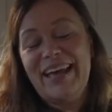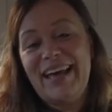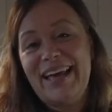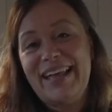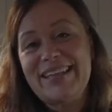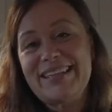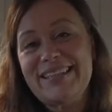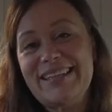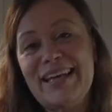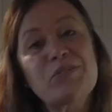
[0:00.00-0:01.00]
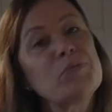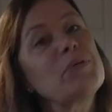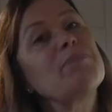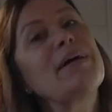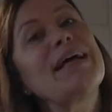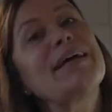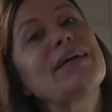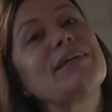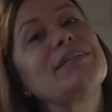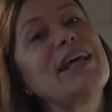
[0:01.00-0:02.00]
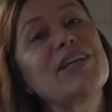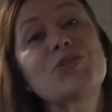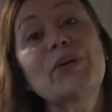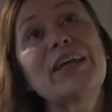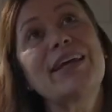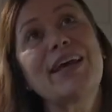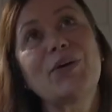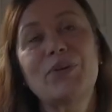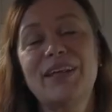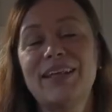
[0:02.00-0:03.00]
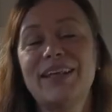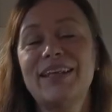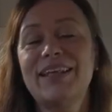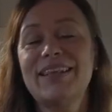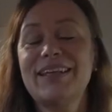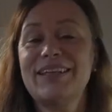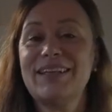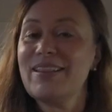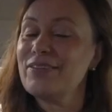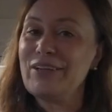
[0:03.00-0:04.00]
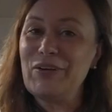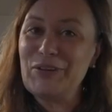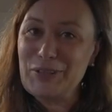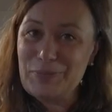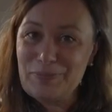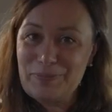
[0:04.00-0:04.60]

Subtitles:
And I will be back next week with another vlog.